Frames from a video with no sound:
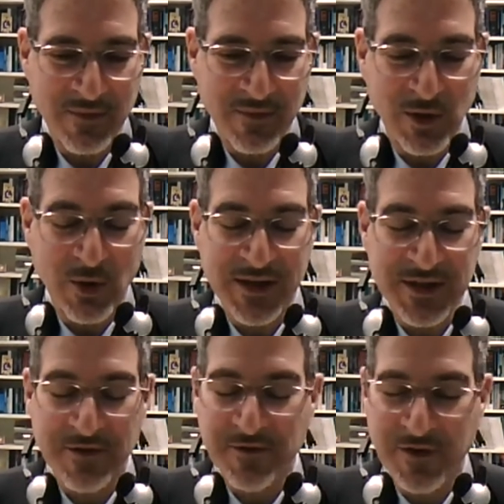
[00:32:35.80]

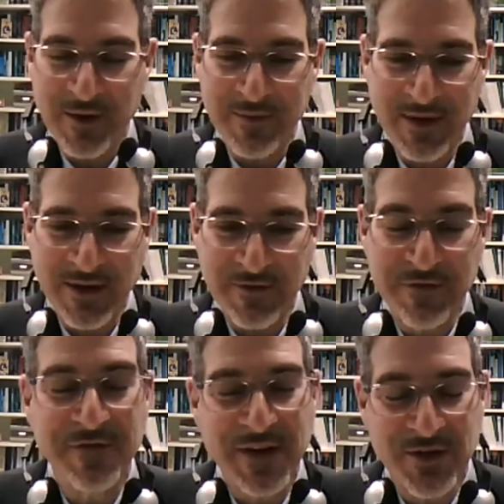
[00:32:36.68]
lawyers from
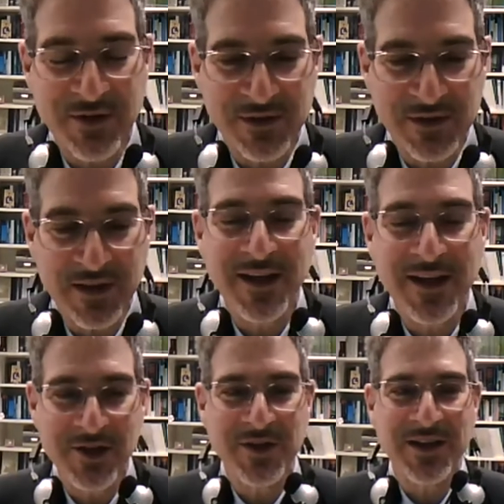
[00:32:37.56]
federal
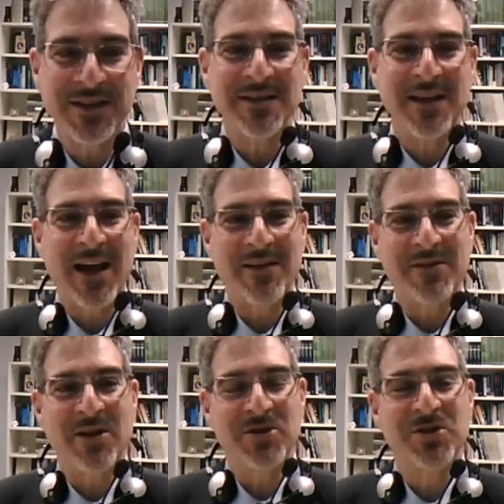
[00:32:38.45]
countries have a
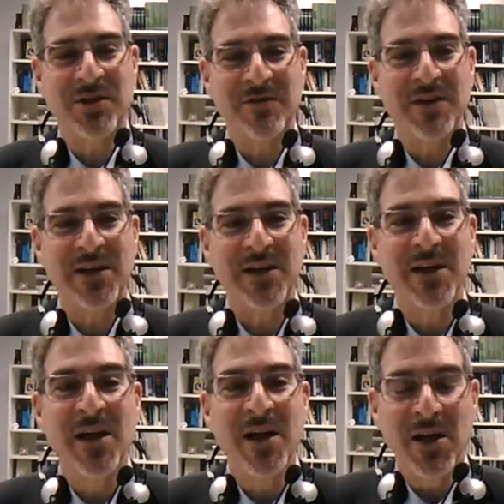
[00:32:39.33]
notion of the
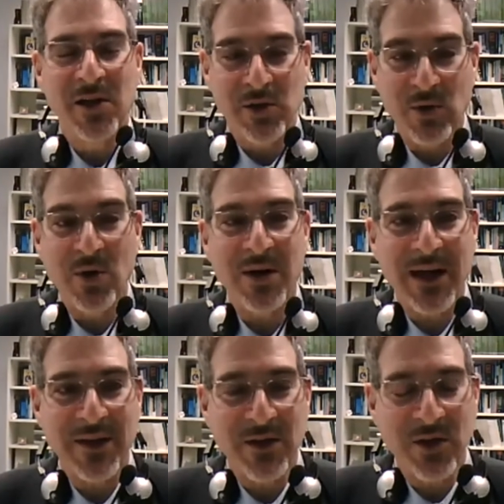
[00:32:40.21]
law
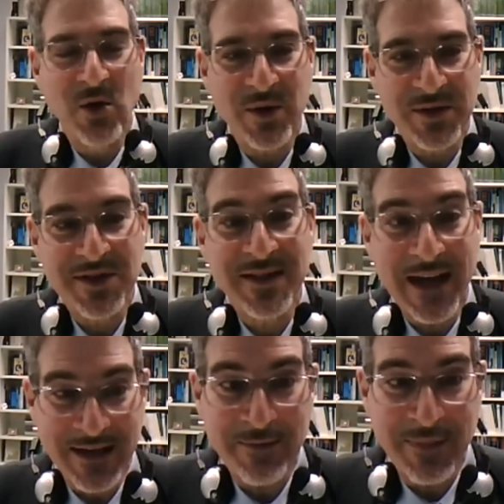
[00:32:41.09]
and the court
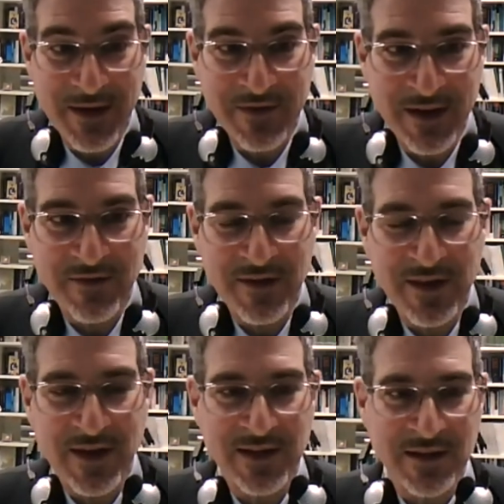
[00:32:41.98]
standing above
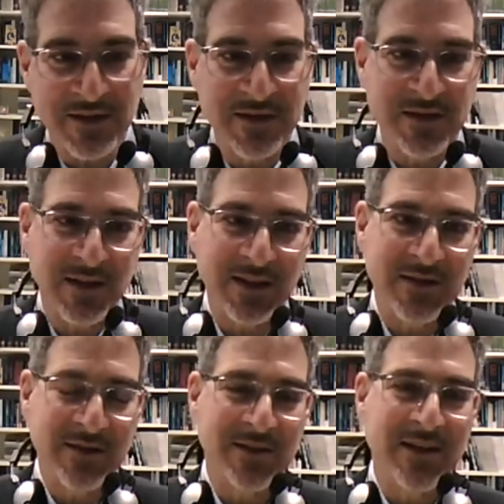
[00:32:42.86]
everything else,
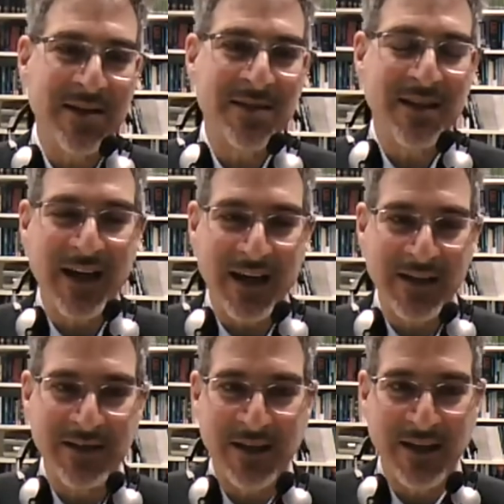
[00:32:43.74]
it's less the
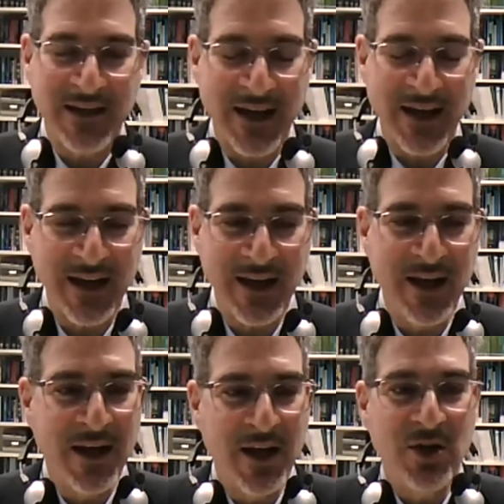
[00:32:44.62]
case in a
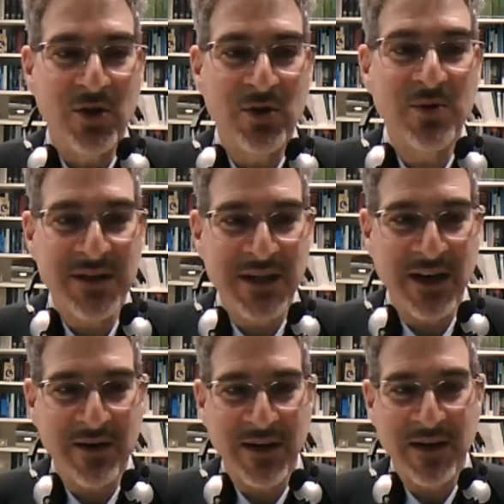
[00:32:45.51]

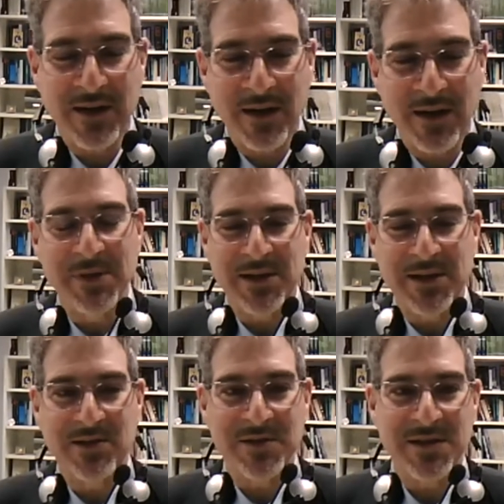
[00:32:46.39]
unitary
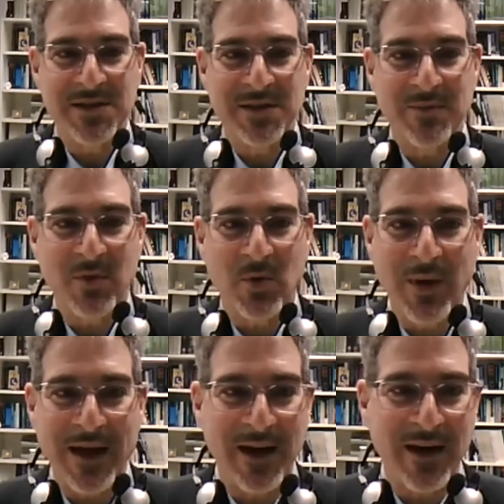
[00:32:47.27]
political system
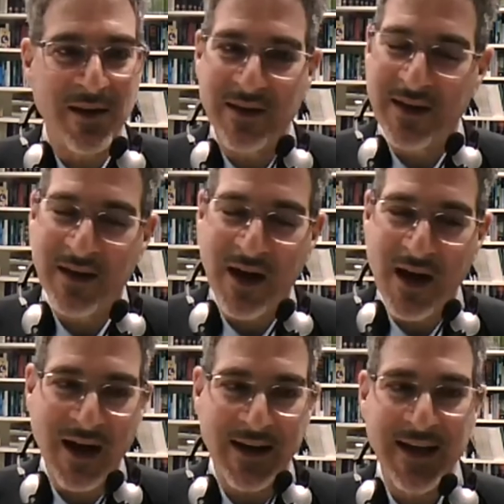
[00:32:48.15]
where the
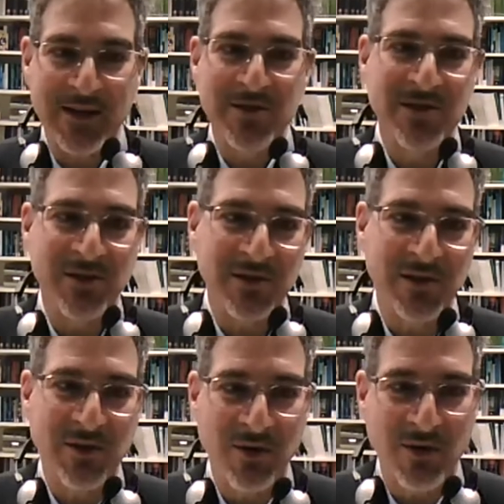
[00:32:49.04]
High
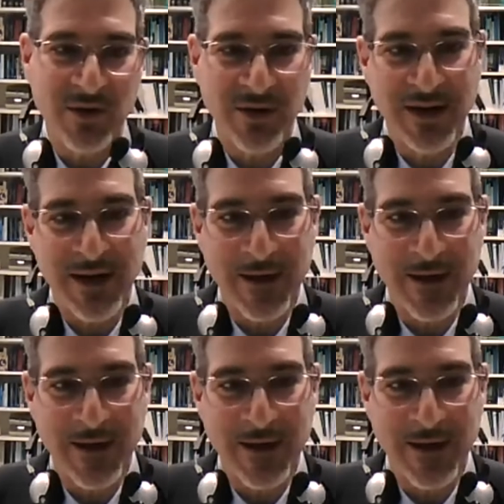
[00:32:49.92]
Council or